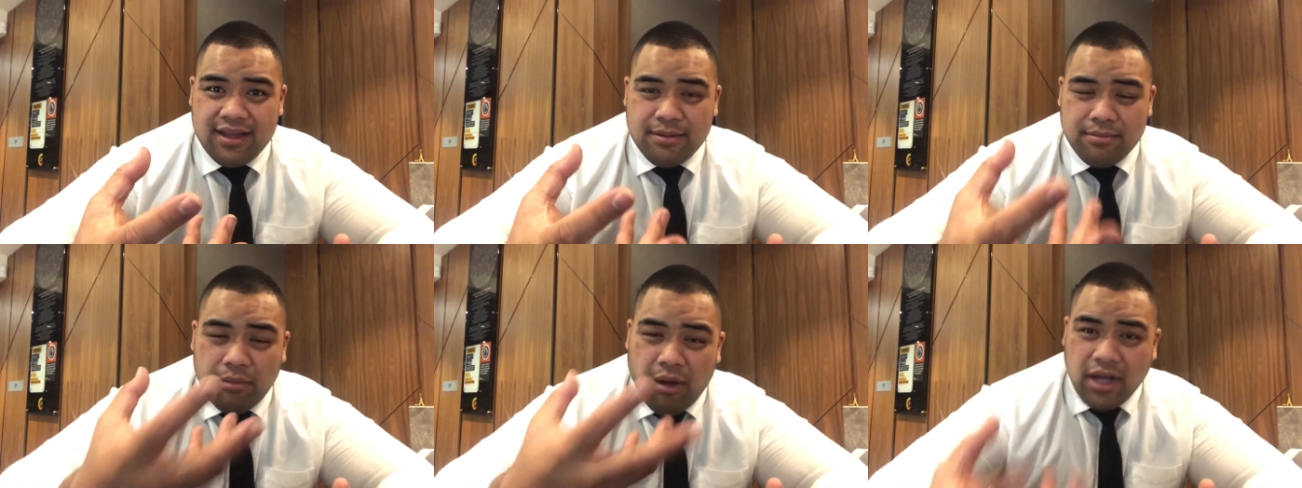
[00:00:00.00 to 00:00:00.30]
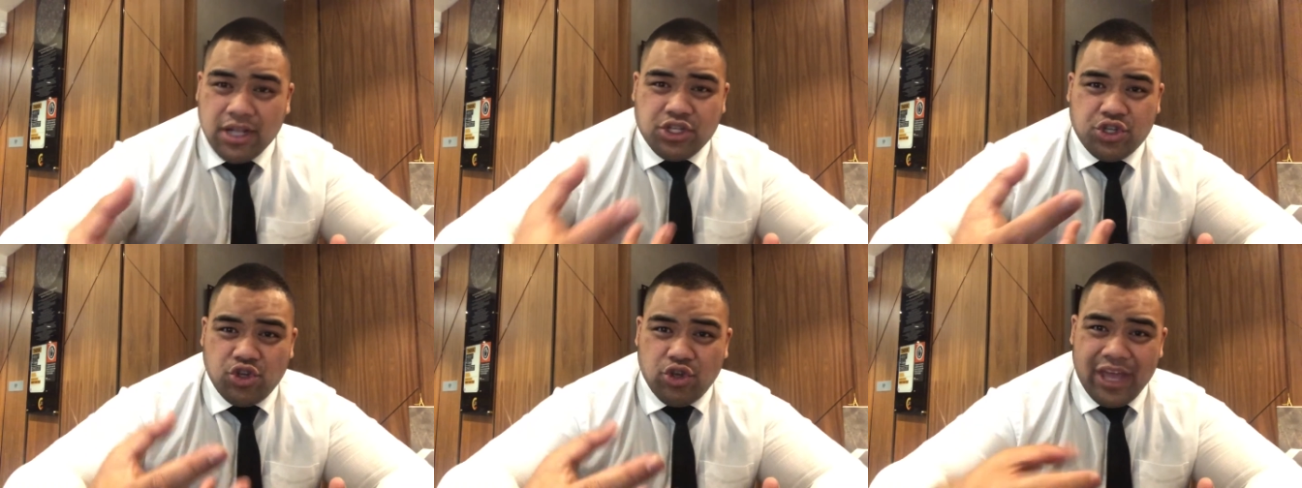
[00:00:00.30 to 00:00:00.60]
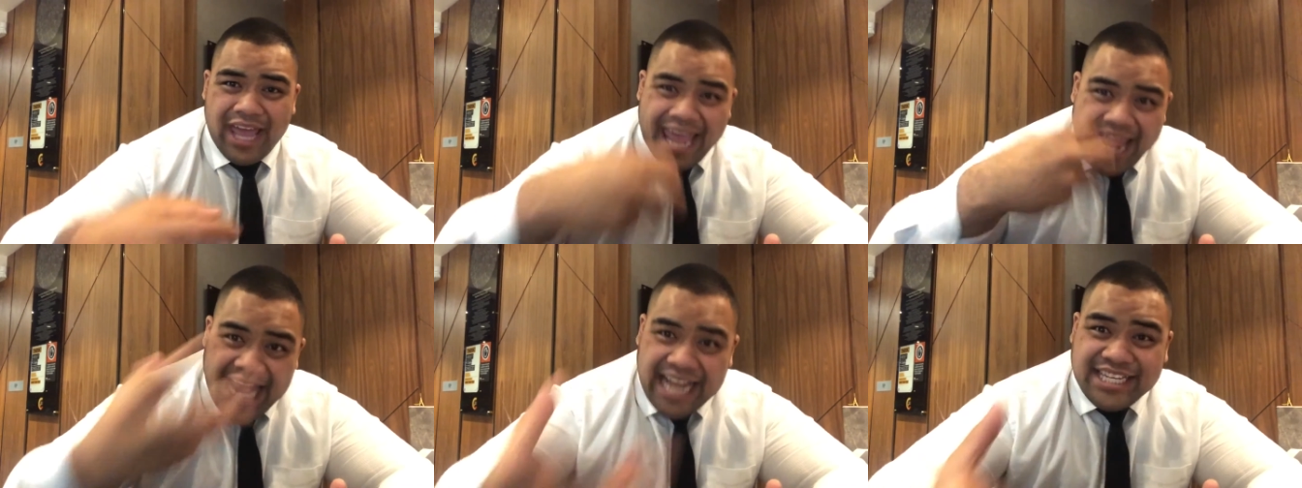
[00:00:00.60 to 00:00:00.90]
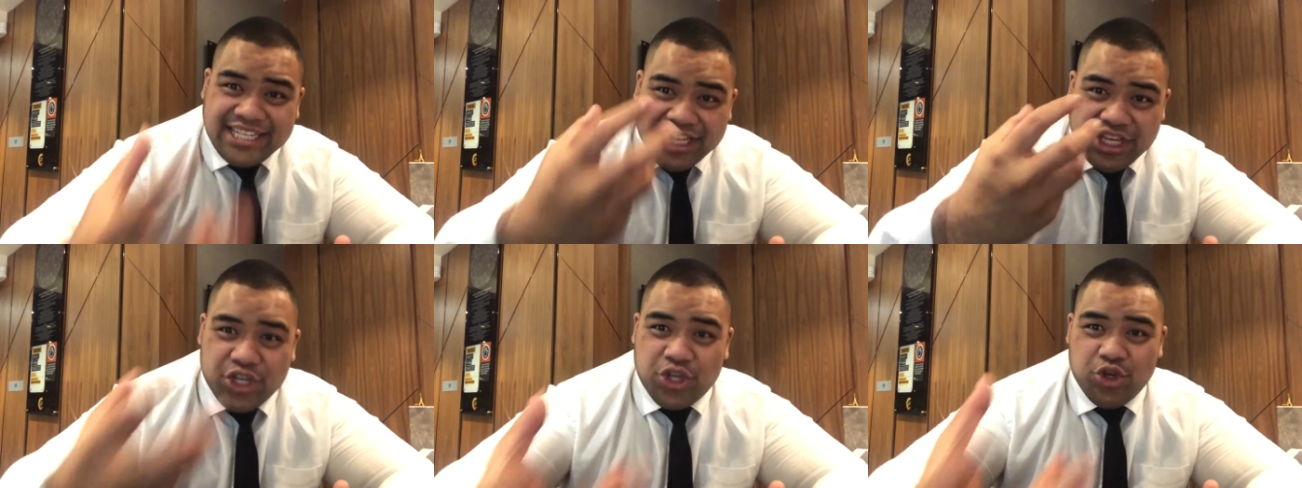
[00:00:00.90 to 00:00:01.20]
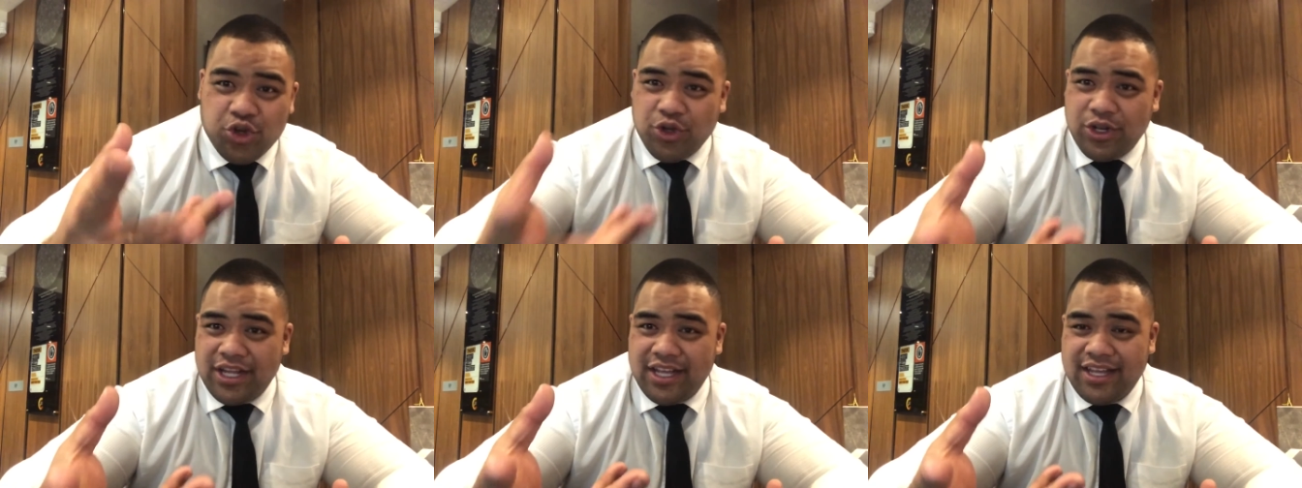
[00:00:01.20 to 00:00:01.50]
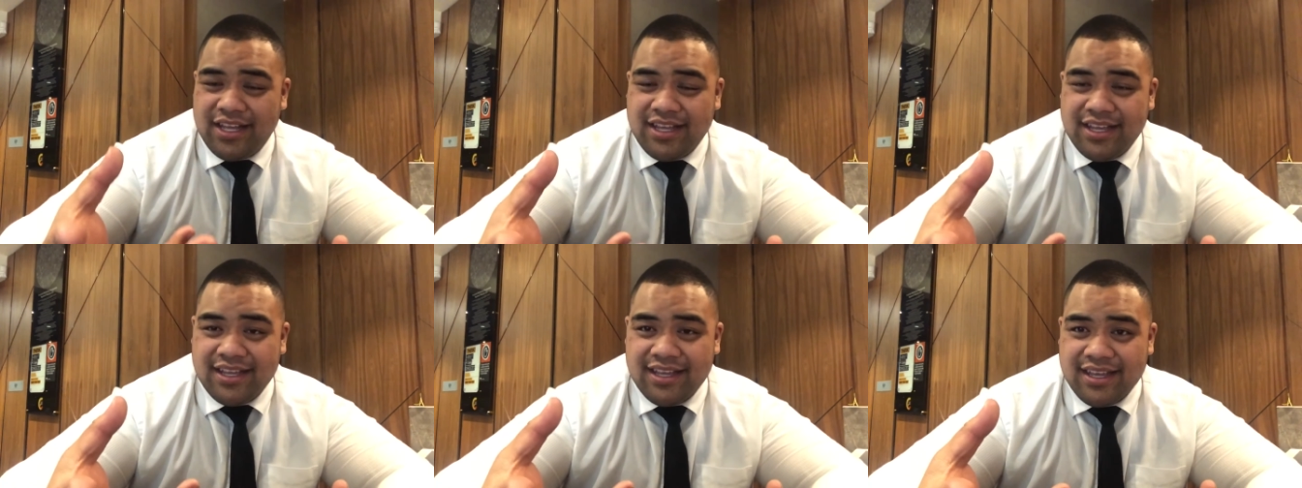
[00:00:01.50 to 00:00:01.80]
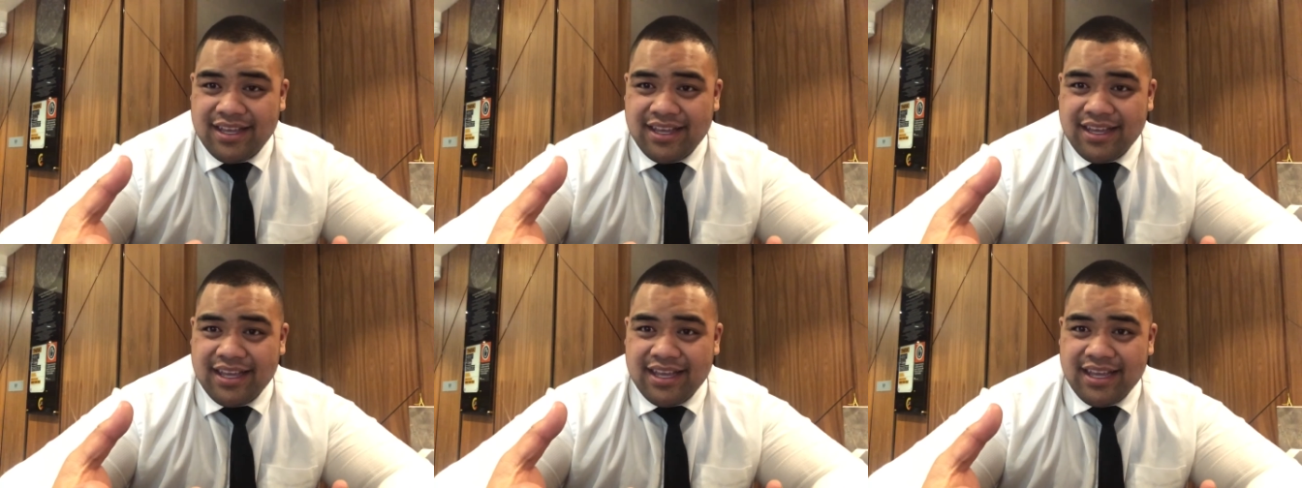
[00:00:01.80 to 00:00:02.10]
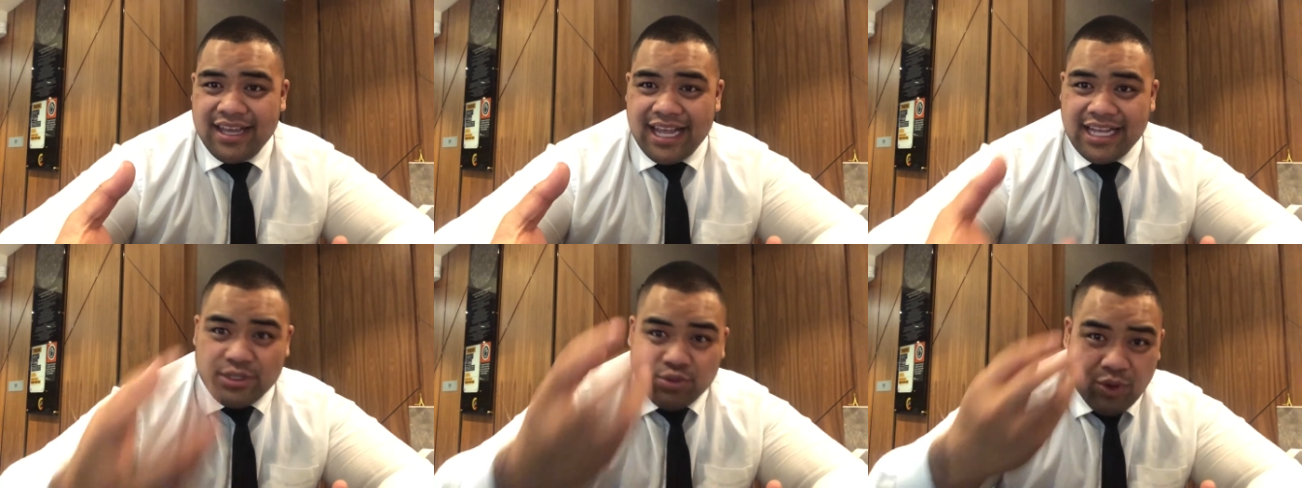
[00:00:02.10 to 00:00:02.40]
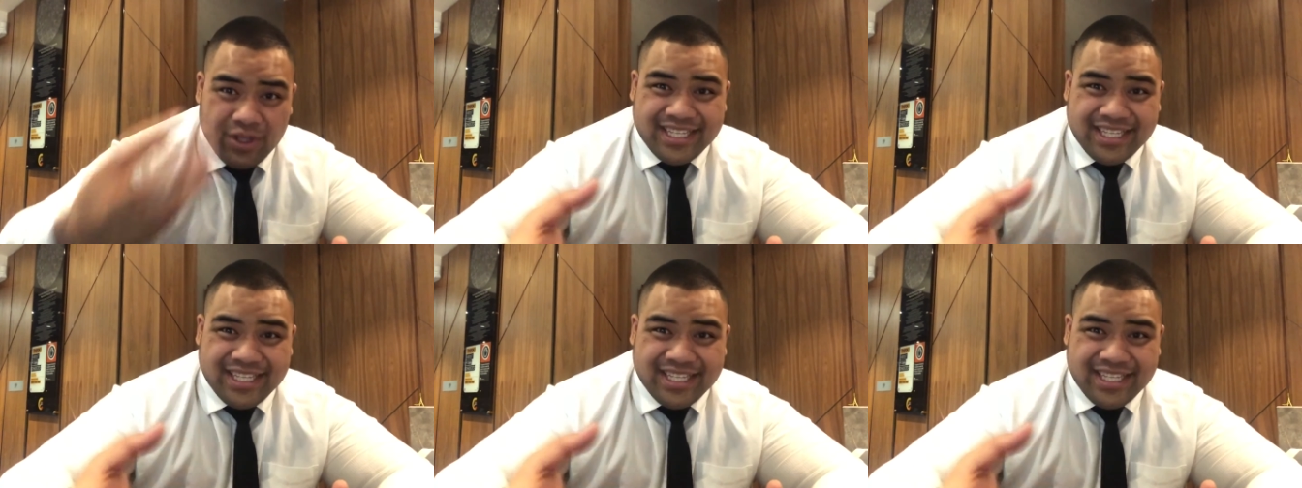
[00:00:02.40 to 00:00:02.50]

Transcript: Mind you, executing is